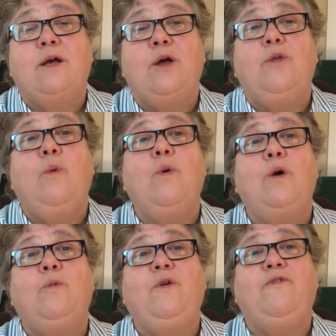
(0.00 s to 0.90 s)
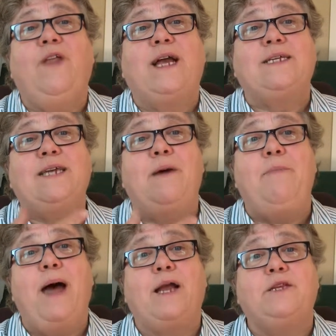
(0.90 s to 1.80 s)
the world reflects that
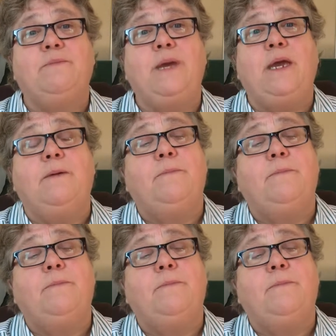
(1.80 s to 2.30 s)
back to me.